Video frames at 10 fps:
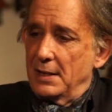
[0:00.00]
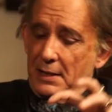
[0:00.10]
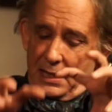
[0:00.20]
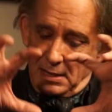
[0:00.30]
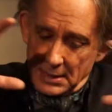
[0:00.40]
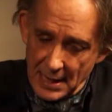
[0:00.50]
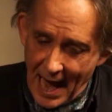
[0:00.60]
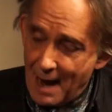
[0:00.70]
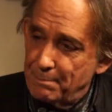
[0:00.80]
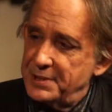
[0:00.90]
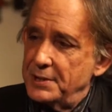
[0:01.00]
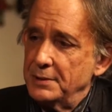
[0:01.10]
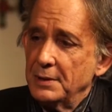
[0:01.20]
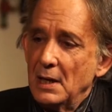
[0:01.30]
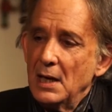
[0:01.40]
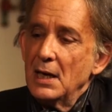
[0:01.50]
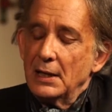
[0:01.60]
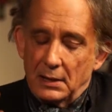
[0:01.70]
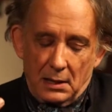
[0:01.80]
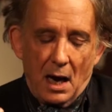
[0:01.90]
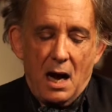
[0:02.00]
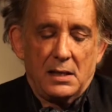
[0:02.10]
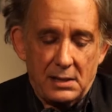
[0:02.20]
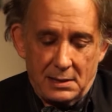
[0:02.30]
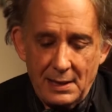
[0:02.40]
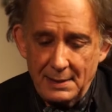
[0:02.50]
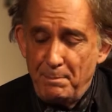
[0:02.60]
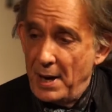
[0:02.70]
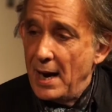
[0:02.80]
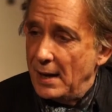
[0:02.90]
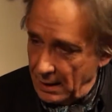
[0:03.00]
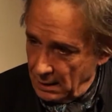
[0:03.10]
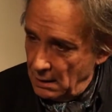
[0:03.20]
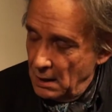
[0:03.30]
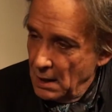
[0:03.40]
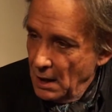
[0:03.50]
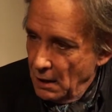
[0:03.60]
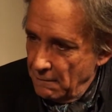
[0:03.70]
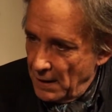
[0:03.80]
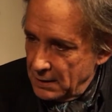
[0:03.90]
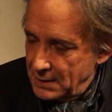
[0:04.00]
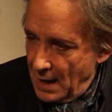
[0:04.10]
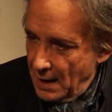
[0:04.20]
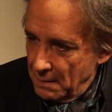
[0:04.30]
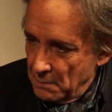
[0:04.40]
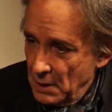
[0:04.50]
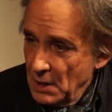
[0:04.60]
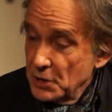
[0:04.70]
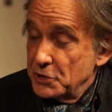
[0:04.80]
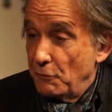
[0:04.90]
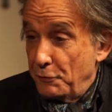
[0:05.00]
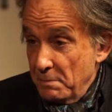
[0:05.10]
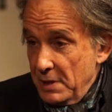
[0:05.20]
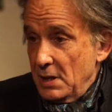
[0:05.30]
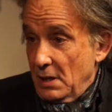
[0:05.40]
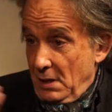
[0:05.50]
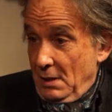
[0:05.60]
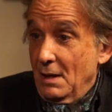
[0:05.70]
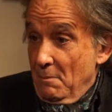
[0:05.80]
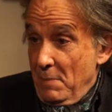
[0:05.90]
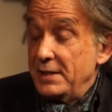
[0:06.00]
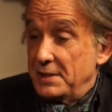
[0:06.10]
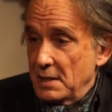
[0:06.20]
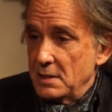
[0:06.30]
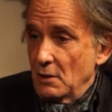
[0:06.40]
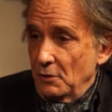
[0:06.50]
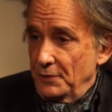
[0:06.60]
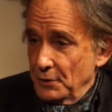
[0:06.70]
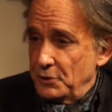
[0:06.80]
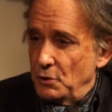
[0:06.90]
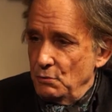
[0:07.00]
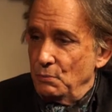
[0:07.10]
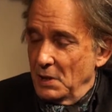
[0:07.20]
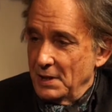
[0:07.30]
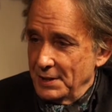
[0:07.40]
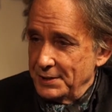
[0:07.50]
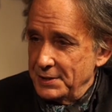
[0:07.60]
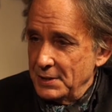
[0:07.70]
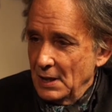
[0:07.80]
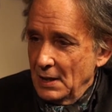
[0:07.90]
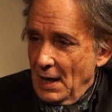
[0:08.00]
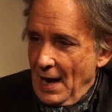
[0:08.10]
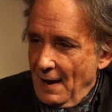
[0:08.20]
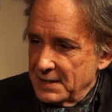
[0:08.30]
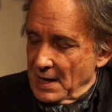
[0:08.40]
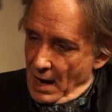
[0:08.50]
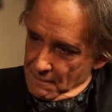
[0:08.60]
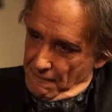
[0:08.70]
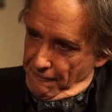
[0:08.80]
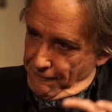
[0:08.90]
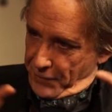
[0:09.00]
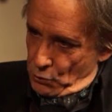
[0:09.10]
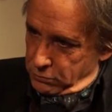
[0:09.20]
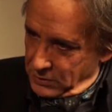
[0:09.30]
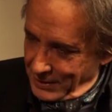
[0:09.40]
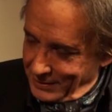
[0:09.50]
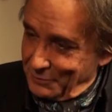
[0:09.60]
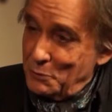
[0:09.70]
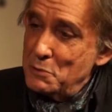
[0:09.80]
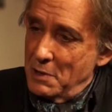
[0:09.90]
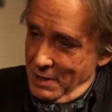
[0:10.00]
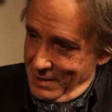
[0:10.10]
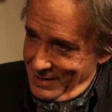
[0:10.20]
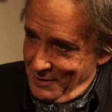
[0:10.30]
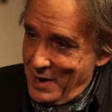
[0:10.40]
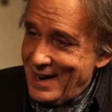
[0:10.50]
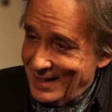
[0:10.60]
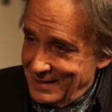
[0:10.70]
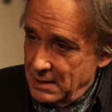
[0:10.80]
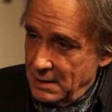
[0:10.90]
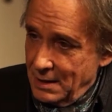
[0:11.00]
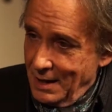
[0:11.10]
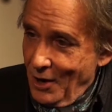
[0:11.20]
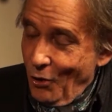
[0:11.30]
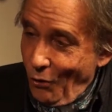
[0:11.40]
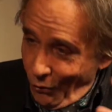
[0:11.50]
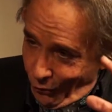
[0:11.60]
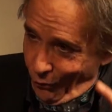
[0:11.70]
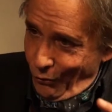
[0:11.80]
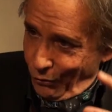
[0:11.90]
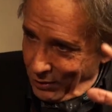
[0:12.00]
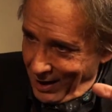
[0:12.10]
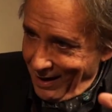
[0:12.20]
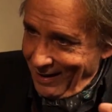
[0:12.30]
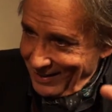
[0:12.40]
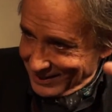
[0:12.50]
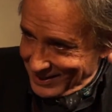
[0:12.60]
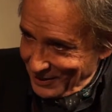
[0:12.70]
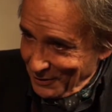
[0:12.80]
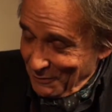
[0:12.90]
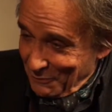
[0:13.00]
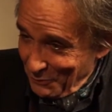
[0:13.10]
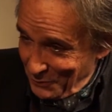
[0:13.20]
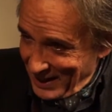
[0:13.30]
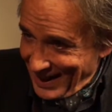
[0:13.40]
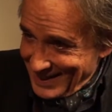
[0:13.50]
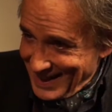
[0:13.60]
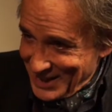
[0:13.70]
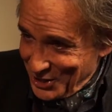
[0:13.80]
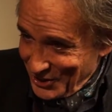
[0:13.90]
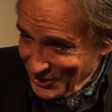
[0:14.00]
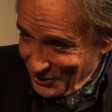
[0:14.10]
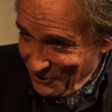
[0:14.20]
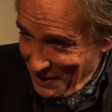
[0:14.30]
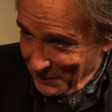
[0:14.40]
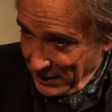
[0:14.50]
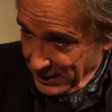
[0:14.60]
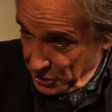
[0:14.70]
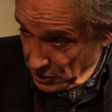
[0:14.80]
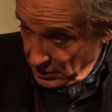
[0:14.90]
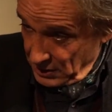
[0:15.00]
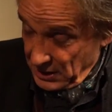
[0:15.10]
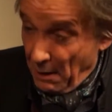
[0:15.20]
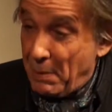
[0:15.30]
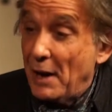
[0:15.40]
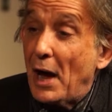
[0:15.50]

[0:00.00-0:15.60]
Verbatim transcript: and collapse and ghastly pain of our time. So for me, meditating on those two words has unfolded through her grace all kinds of realizations and revelations about